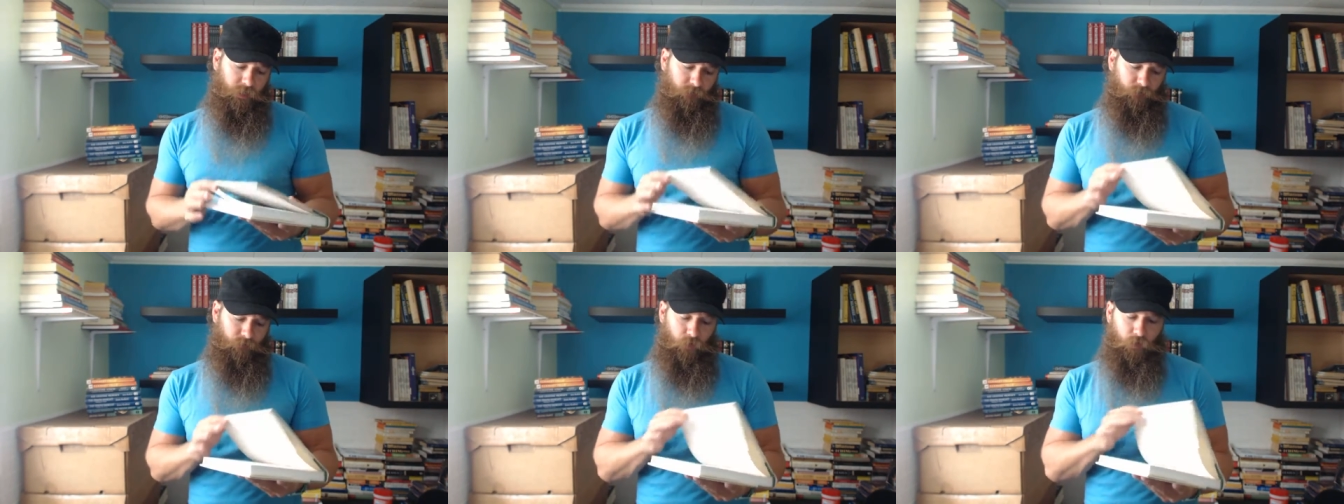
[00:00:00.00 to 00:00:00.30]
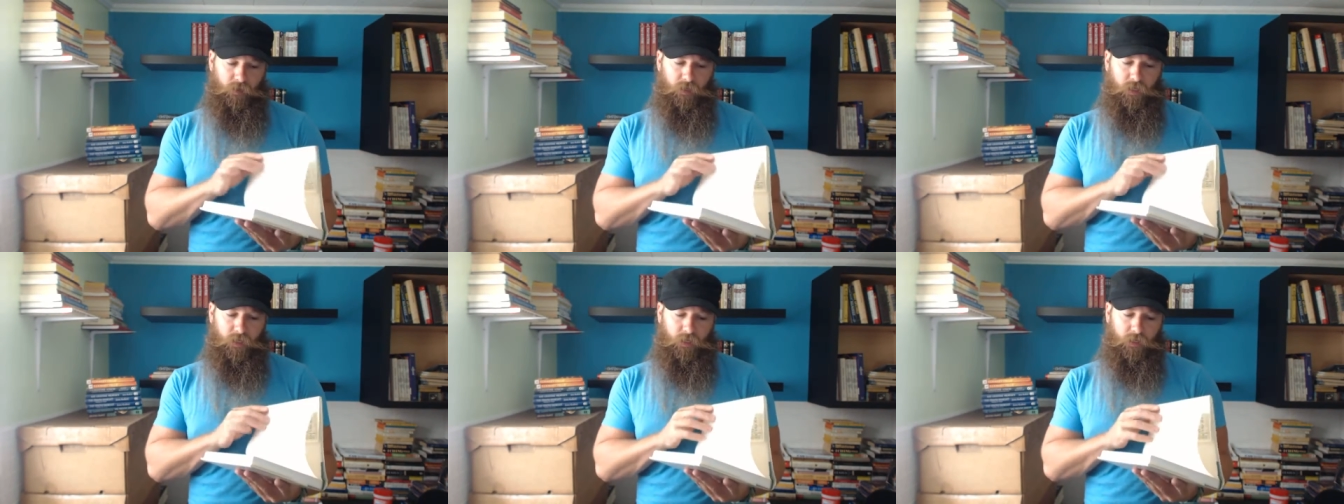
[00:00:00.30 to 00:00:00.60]
and I've
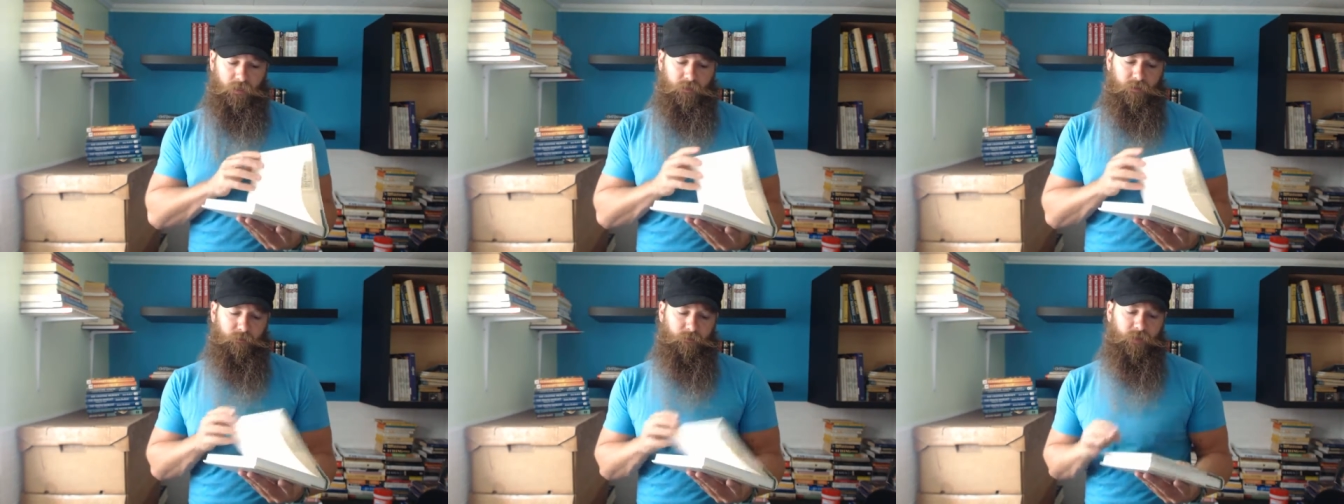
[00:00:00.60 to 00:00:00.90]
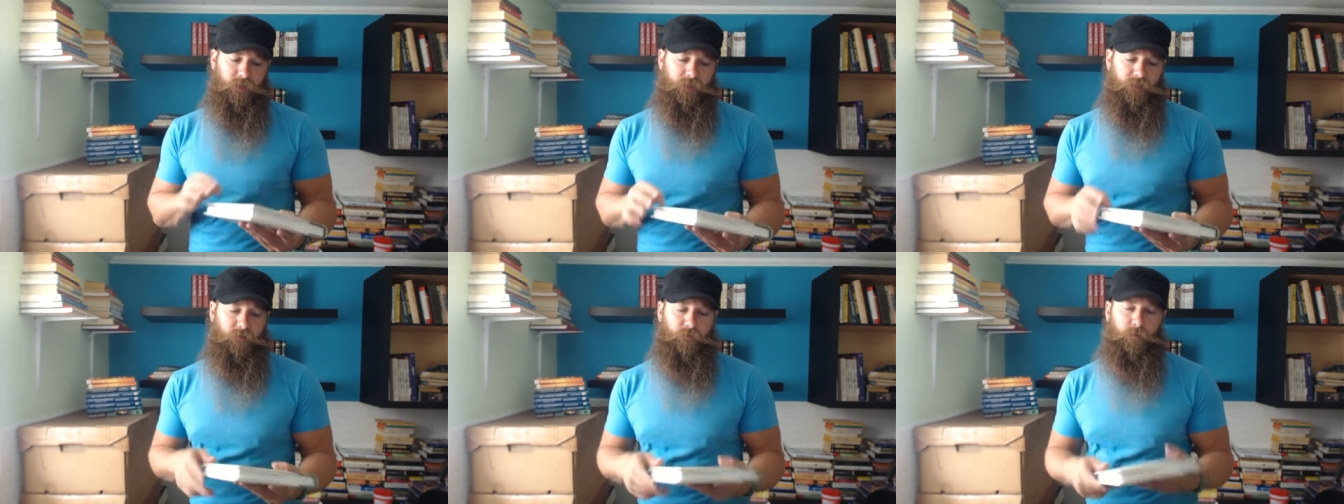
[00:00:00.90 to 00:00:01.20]
heard some
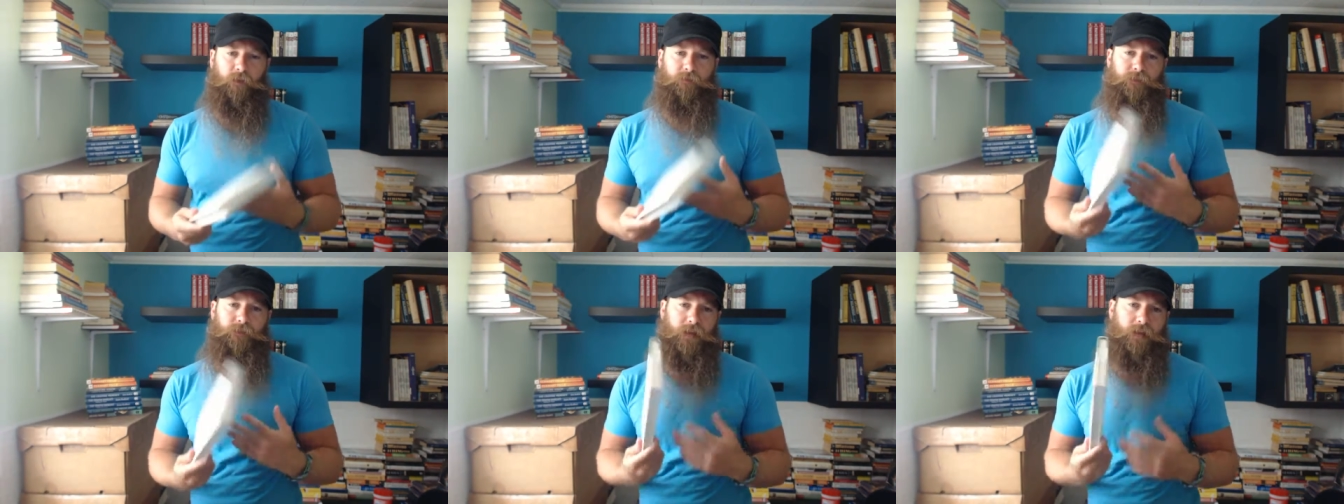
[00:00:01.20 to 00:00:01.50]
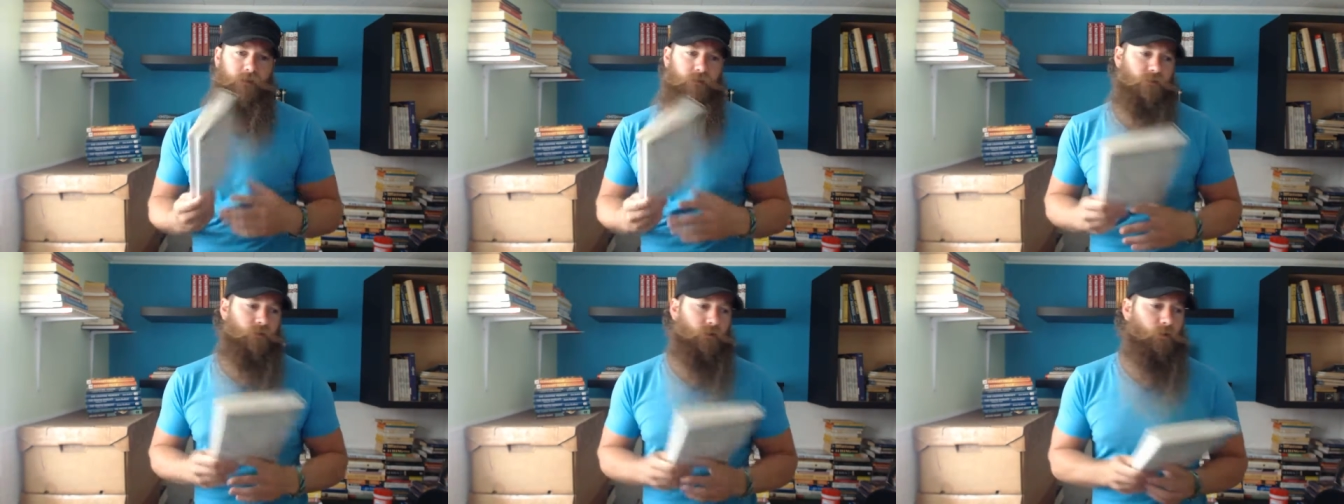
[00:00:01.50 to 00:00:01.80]
things about
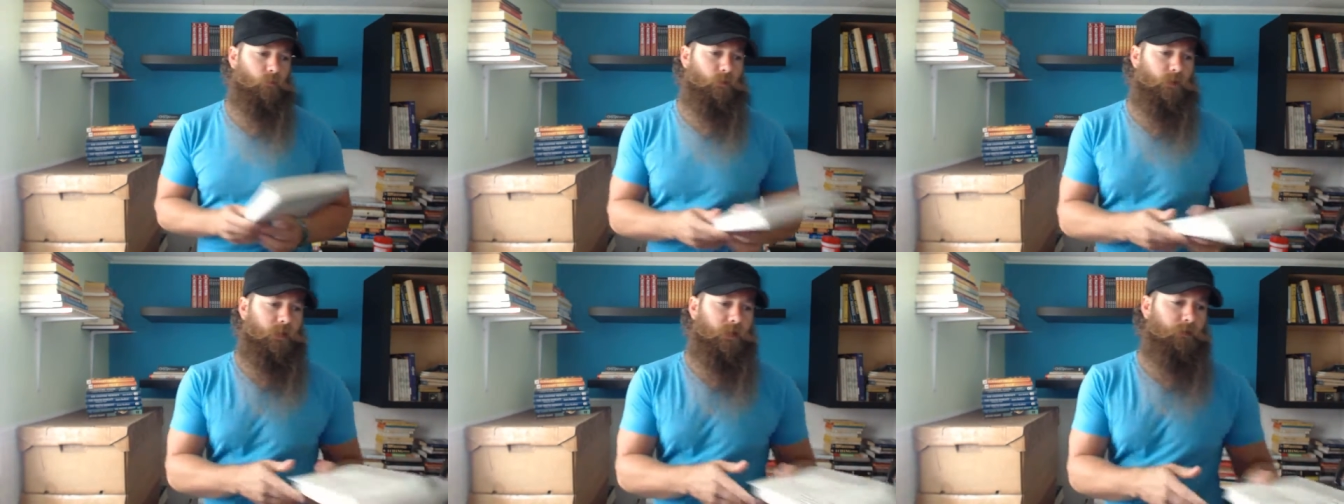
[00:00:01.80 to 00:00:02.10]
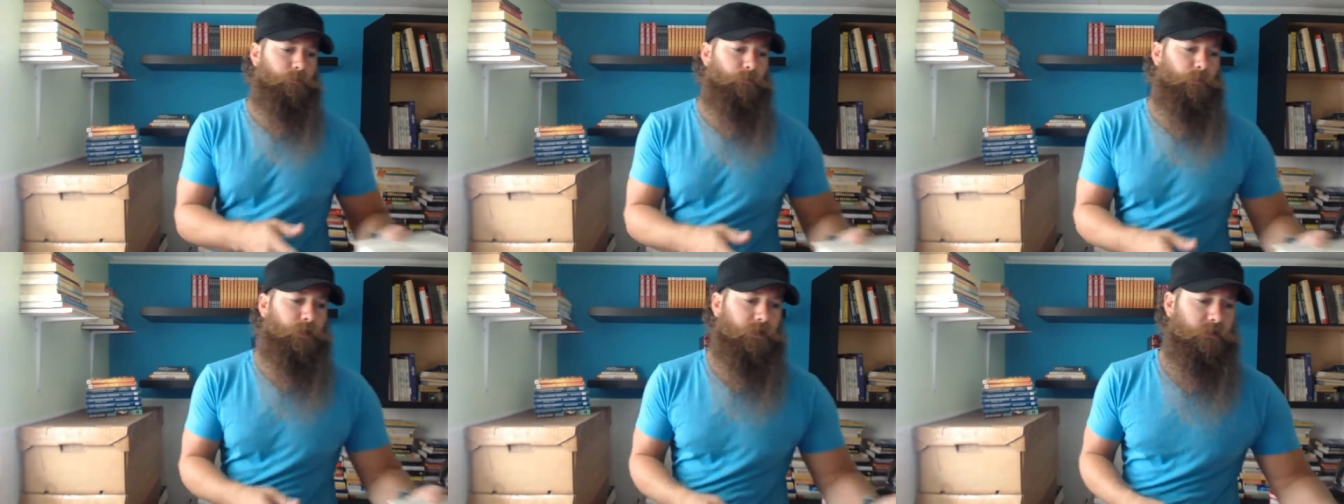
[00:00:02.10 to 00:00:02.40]
that, so I went ahead
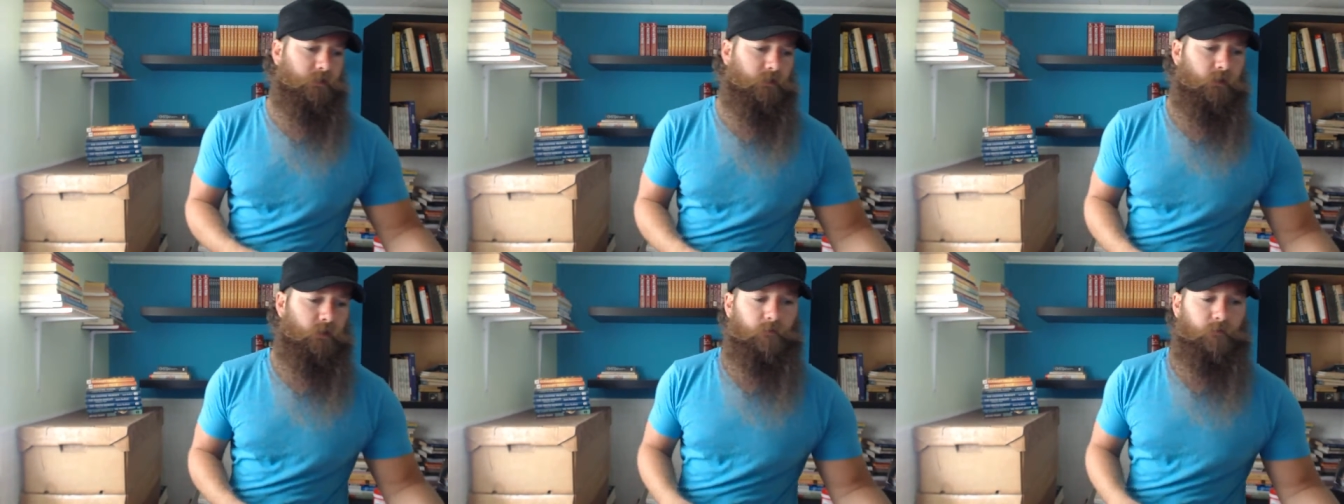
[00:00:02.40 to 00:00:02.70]
and picked it